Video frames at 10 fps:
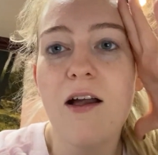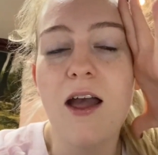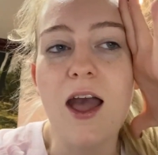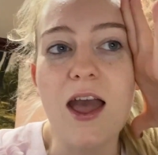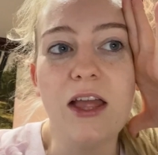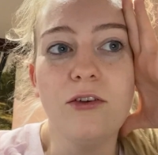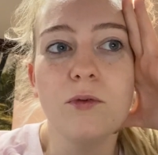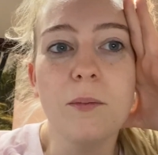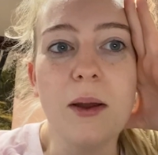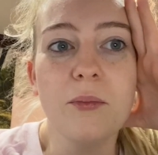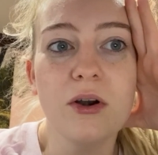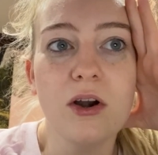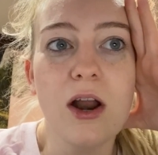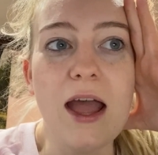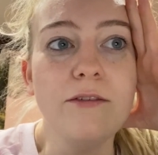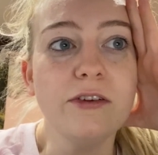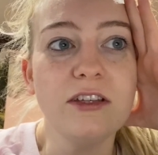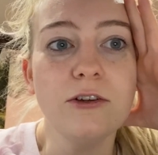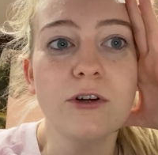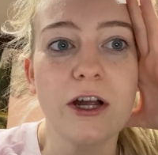and remember every single
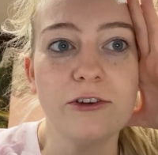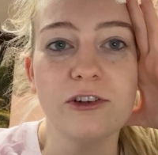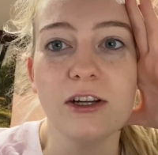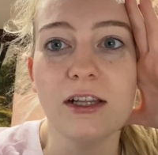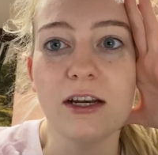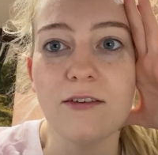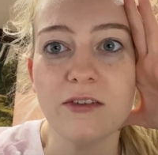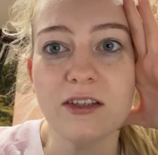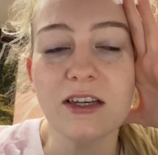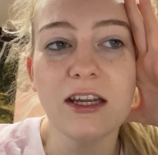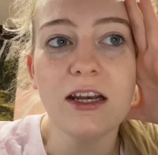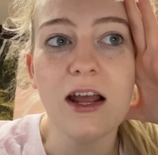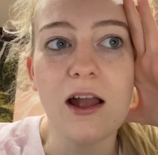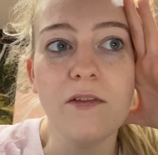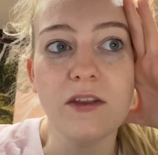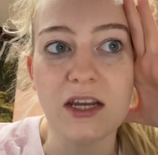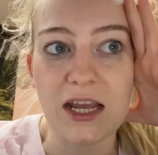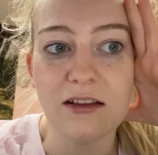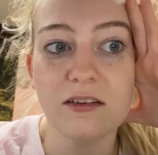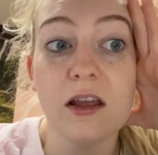country that I visited and the
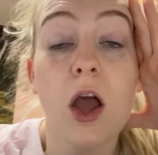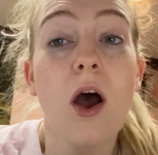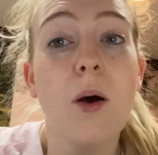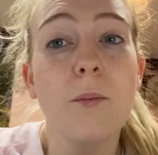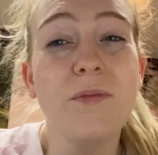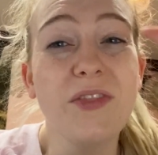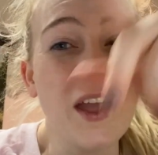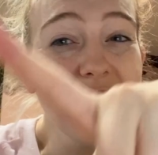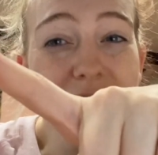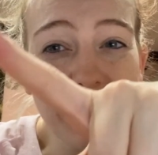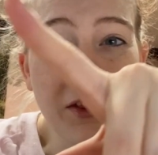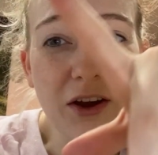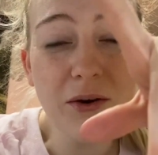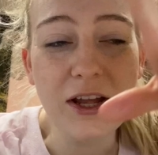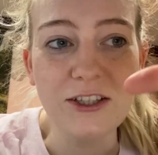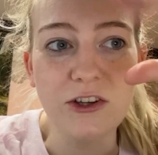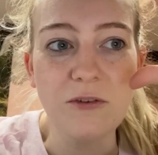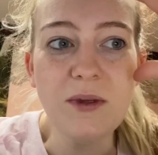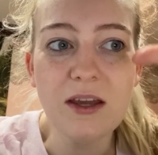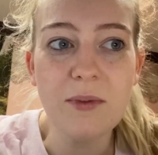dates. Thankfully though, it took
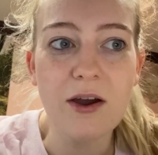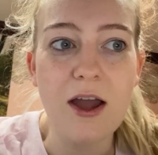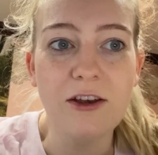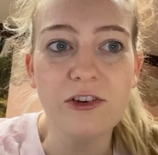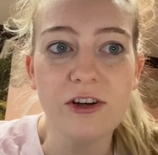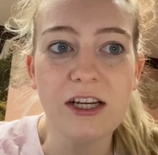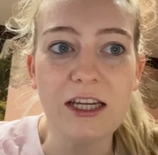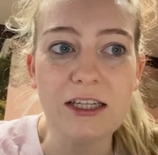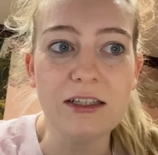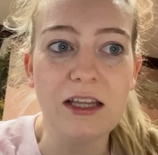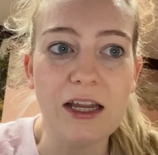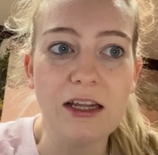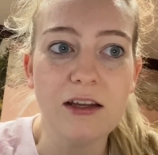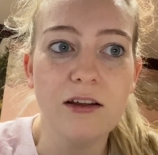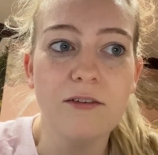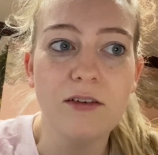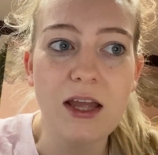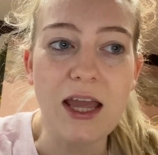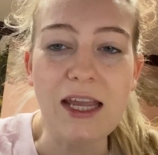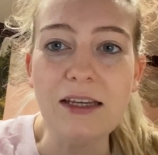me about entering in like
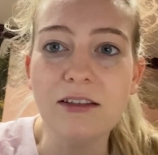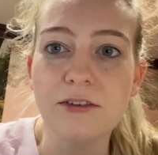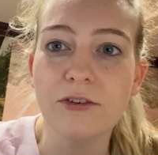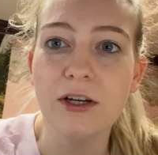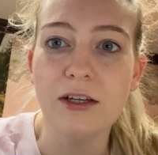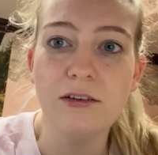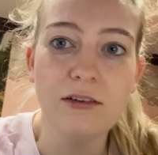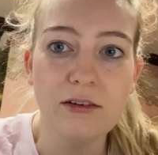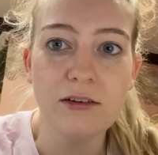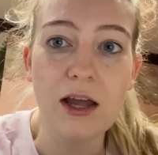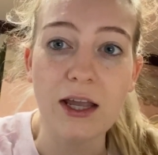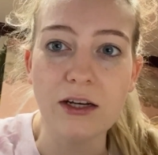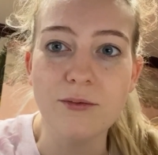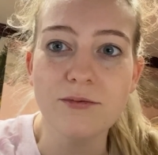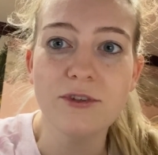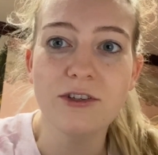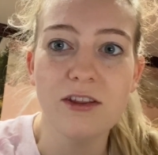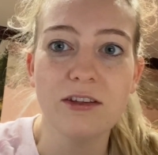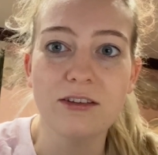8 different items to this